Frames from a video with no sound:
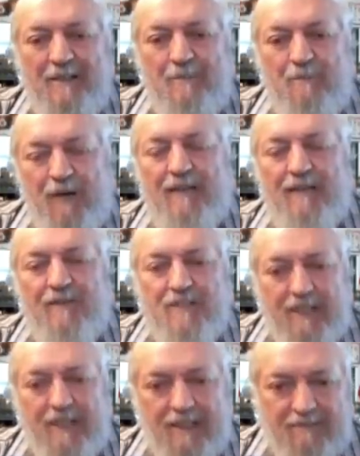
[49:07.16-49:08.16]
pride of the
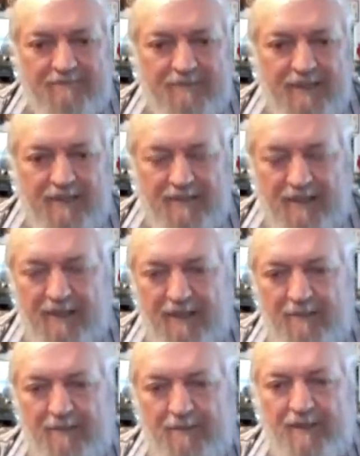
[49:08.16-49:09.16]
state.
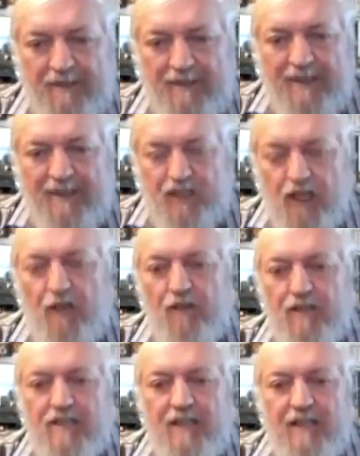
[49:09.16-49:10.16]
They show
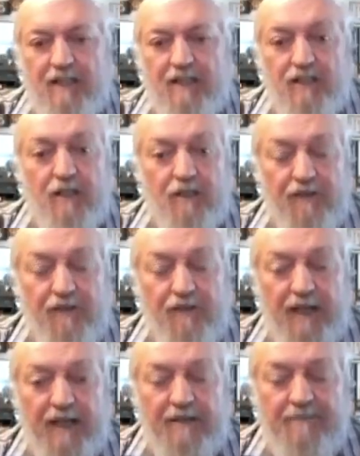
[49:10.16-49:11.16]
the state, they show the flag.